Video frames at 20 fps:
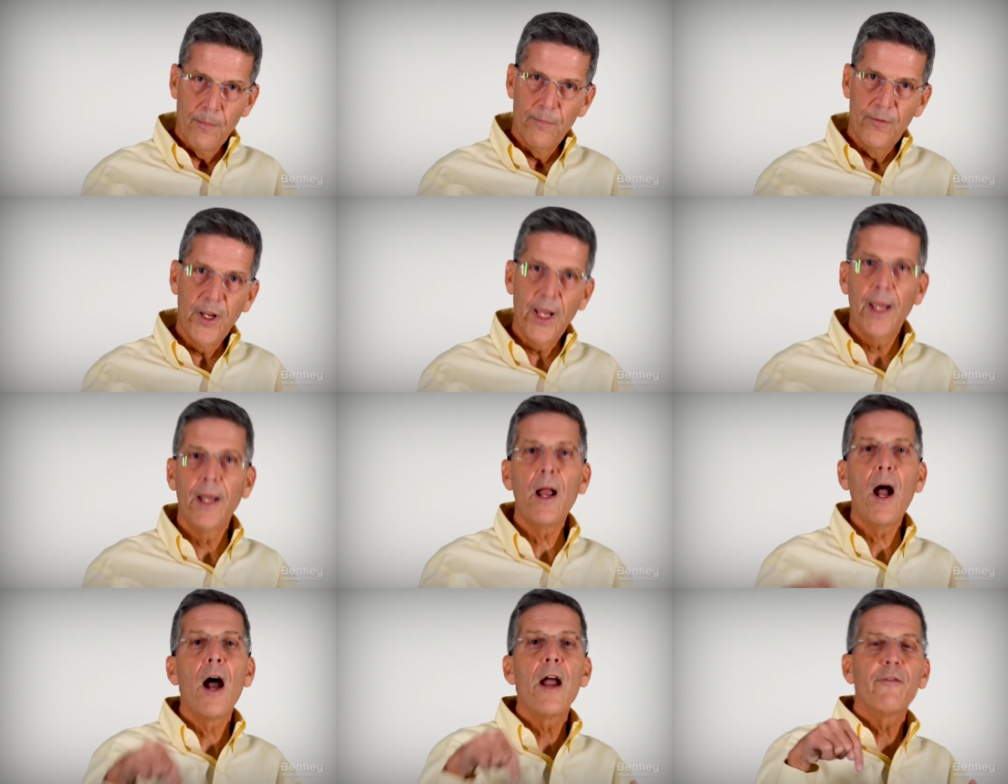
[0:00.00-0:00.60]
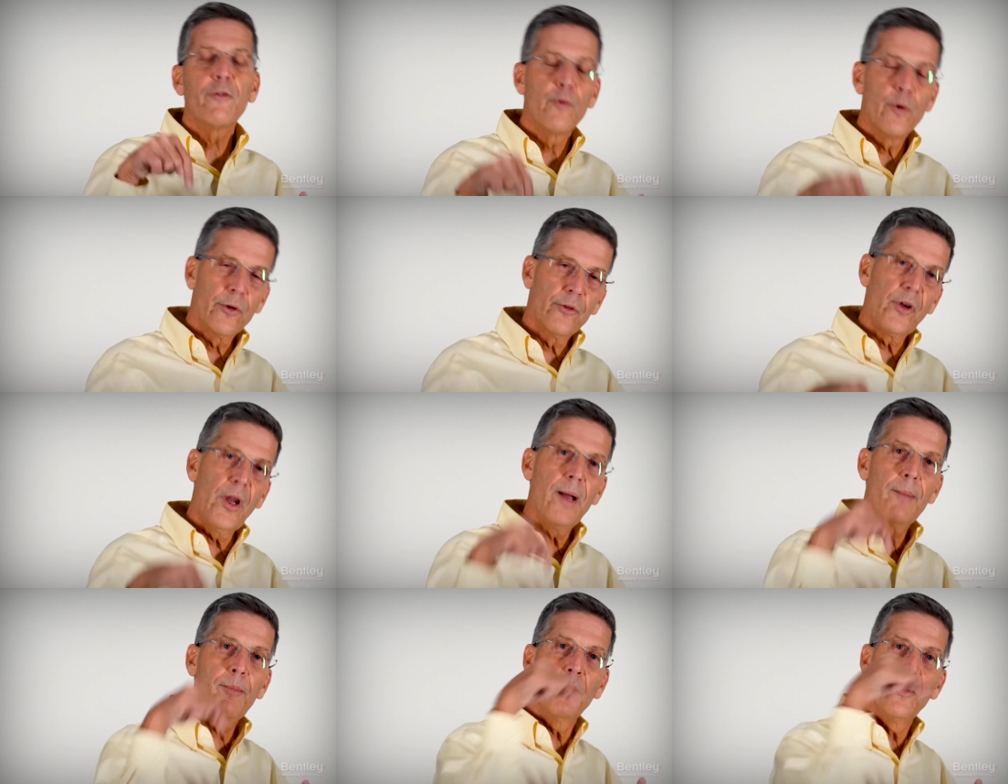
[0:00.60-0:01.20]
V8i, for
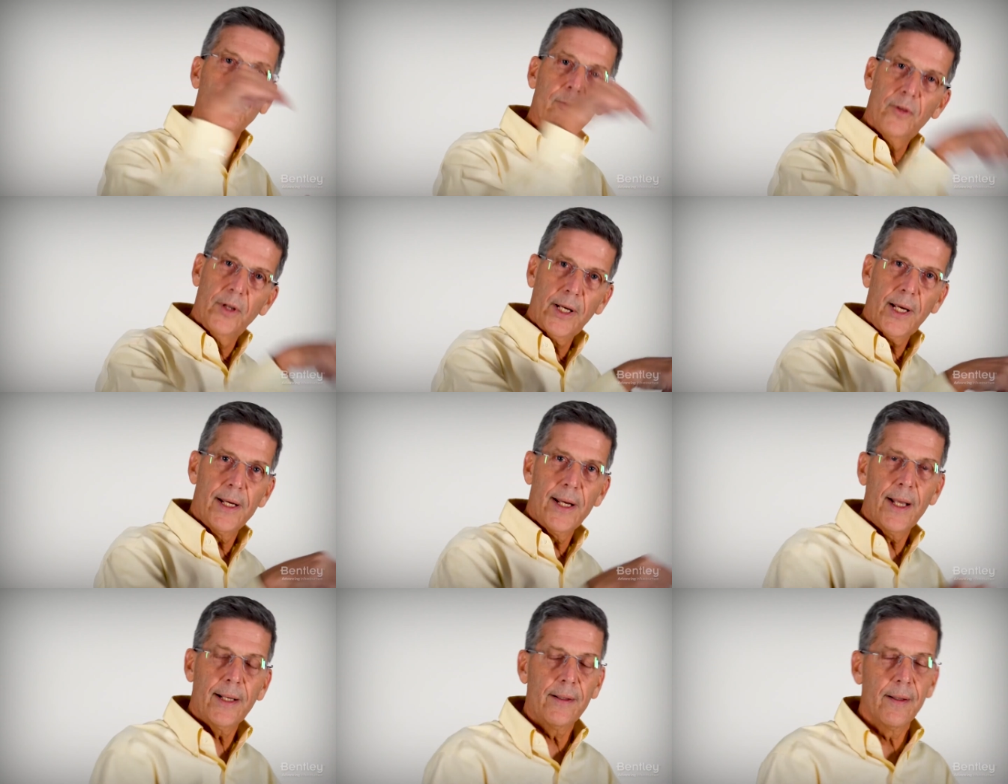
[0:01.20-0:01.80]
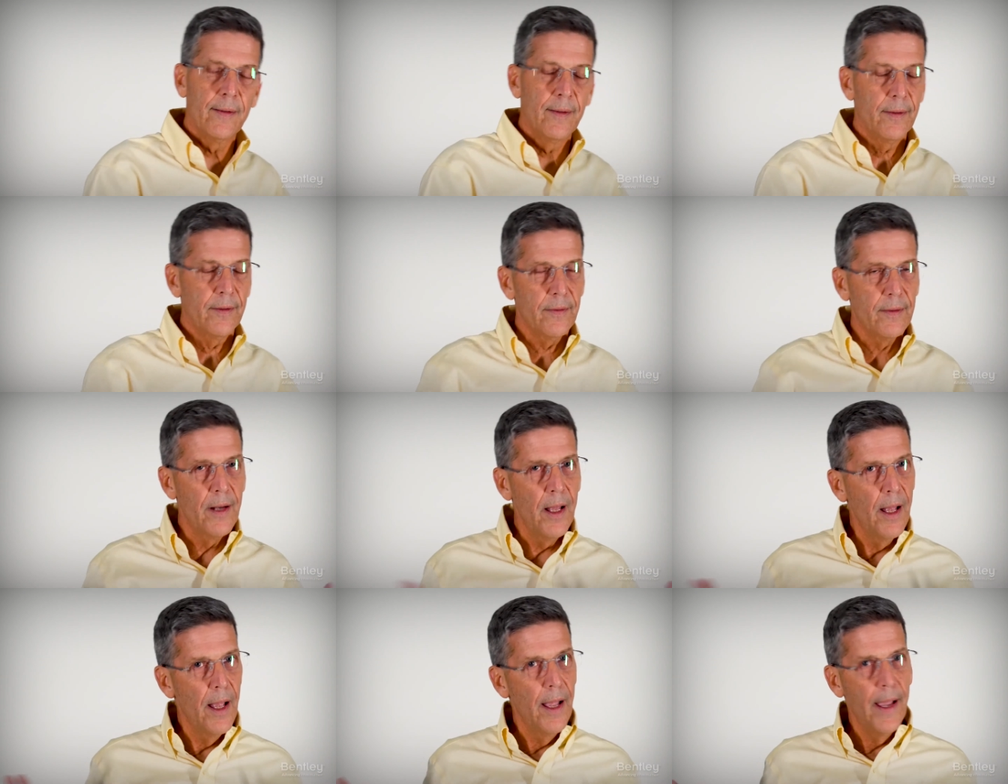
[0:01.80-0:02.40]
example, to Connect Edition,